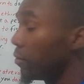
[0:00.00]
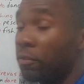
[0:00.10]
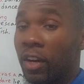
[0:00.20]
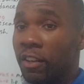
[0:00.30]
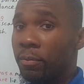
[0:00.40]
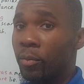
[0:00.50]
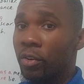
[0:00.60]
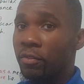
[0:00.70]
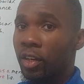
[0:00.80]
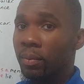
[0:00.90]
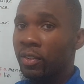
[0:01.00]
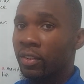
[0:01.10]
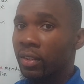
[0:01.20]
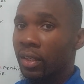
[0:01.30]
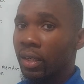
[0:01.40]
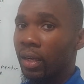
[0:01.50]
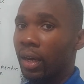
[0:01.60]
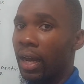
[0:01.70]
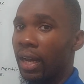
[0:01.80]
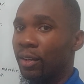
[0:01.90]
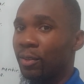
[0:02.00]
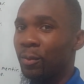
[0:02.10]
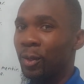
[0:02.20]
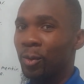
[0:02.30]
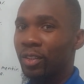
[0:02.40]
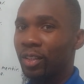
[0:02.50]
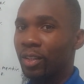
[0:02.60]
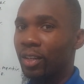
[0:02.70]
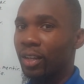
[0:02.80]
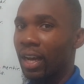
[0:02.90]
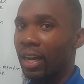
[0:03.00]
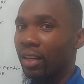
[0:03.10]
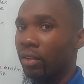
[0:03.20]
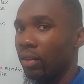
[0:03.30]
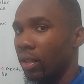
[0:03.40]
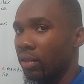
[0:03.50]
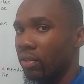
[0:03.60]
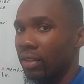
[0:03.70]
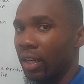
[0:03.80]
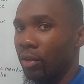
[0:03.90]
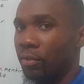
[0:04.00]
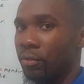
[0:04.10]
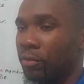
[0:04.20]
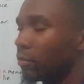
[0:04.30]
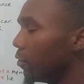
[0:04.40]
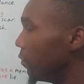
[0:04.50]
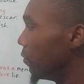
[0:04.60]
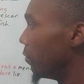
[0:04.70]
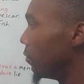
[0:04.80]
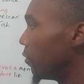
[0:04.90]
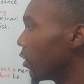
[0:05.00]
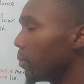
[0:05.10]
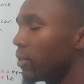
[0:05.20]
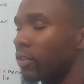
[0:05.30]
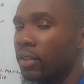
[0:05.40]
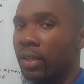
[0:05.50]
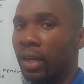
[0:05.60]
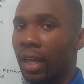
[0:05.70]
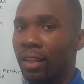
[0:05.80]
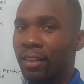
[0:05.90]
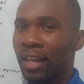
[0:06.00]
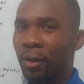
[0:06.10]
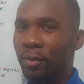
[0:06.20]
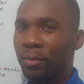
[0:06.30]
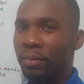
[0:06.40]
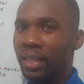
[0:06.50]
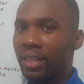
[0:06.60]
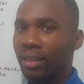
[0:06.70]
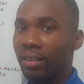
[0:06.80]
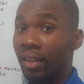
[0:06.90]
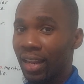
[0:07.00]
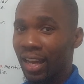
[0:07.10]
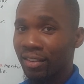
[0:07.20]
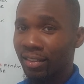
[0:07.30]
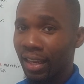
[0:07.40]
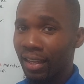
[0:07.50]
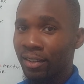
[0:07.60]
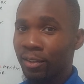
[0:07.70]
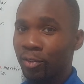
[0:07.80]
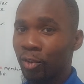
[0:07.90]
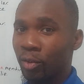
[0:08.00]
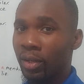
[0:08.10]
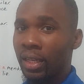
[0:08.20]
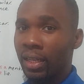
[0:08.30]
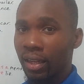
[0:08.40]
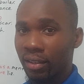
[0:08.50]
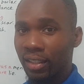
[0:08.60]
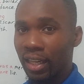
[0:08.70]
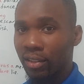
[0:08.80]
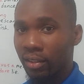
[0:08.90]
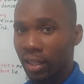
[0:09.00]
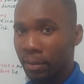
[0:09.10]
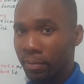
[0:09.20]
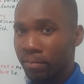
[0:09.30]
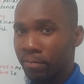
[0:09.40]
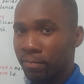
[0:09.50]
5 more verbs, and we're going to look at another set of verbs, and that will be the last set. So let's get to them.